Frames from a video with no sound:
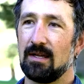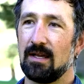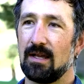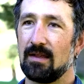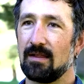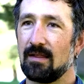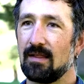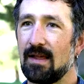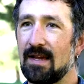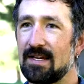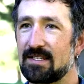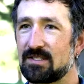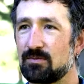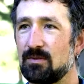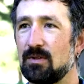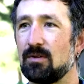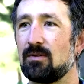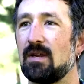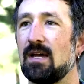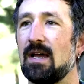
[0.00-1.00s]
unless
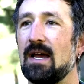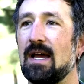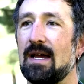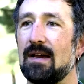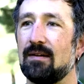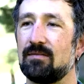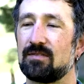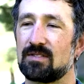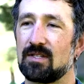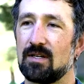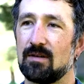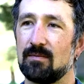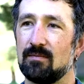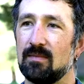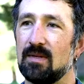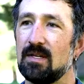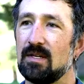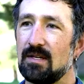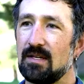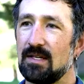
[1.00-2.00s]
we were to have some